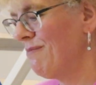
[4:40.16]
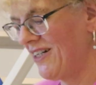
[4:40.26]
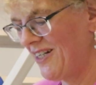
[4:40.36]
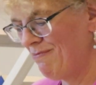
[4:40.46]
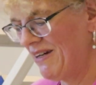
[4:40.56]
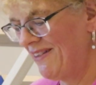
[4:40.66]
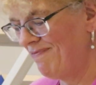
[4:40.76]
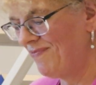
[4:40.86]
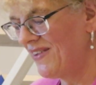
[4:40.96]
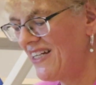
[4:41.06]
market man,
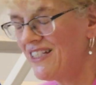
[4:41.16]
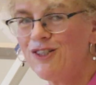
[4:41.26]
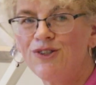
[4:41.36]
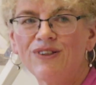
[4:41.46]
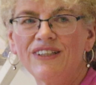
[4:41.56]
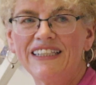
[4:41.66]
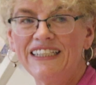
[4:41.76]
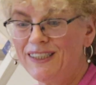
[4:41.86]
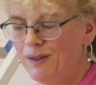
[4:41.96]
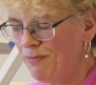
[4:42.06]
as he took the
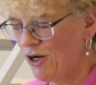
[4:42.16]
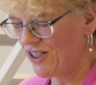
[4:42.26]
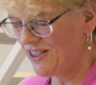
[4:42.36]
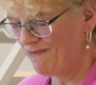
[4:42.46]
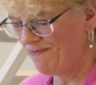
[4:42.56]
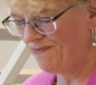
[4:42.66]
little box.